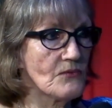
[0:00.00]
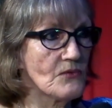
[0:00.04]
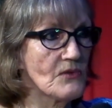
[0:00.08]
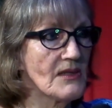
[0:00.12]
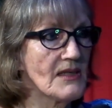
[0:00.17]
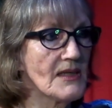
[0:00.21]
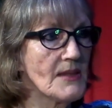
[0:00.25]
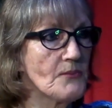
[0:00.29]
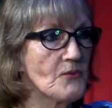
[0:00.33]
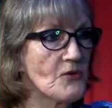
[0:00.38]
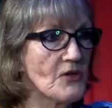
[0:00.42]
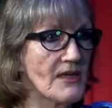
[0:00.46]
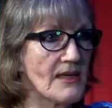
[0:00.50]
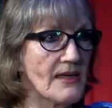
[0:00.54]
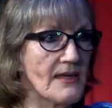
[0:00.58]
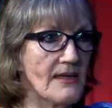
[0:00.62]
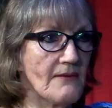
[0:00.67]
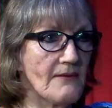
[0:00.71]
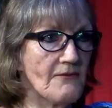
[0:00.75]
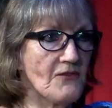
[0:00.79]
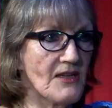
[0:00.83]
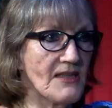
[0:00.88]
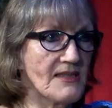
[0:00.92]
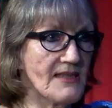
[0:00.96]
really bringing
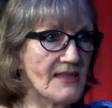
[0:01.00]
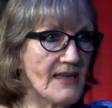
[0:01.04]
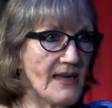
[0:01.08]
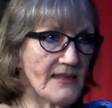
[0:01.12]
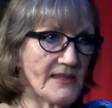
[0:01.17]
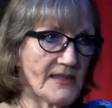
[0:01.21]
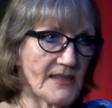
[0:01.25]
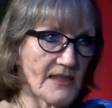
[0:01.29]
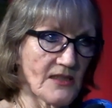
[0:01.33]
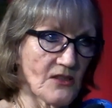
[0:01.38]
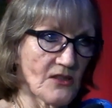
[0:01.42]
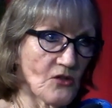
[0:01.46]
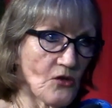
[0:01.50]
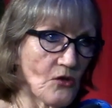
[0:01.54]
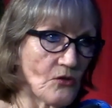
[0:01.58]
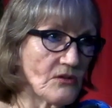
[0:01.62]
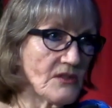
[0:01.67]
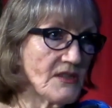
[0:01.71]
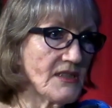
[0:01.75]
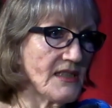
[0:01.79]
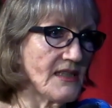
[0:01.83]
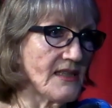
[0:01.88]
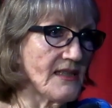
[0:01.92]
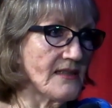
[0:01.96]
in fantastic
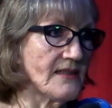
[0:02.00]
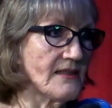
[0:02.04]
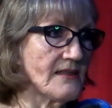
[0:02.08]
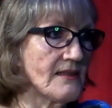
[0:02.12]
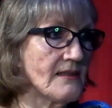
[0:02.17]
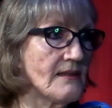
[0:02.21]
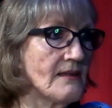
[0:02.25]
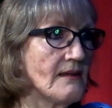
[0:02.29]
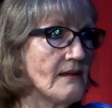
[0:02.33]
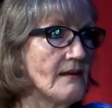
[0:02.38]
content.